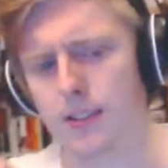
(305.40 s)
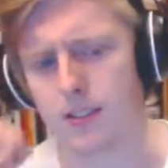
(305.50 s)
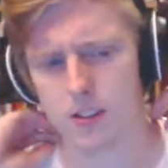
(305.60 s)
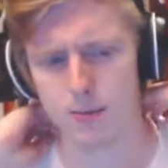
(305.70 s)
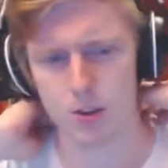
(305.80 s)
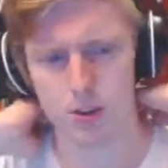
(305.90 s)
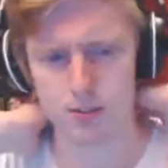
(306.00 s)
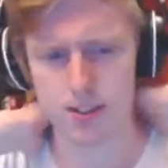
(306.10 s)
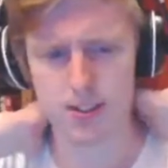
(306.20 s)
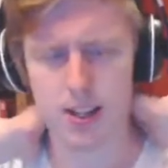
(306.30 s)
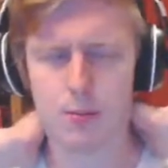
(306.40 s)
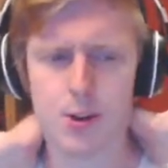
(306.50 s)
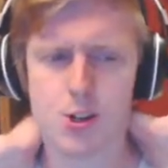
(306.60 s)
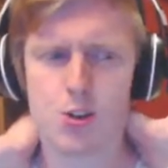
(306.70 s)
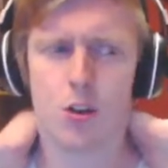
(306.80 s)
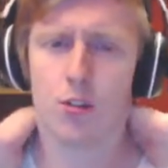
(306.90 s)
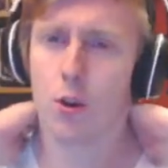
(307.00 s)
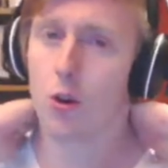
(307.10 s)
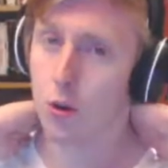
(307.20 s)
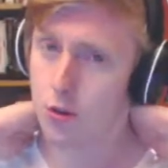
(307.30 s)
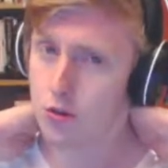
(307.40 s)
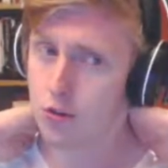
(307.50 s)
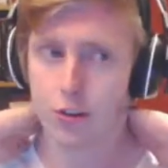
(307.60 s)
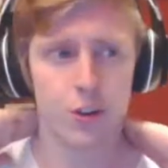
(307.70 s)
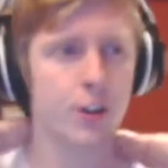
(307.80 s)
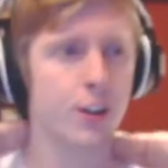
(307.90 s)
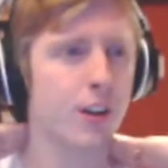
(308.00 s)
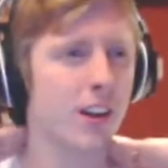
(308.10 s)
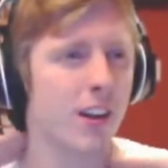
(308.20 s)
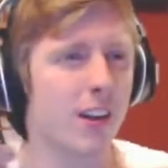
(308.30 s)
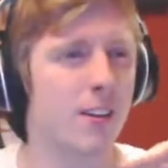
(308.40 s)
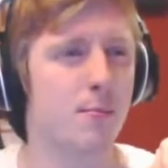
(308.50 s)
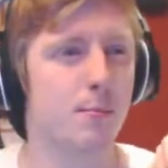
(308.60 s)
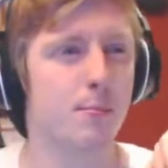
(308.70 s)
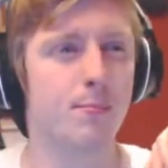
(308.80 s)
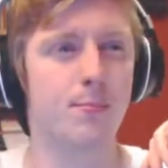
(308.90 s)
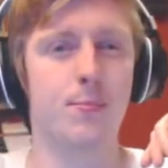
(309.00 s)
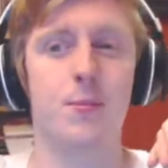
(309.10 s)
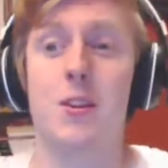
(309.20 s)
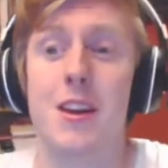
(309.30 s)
is supposed to be celebration of a hundred. So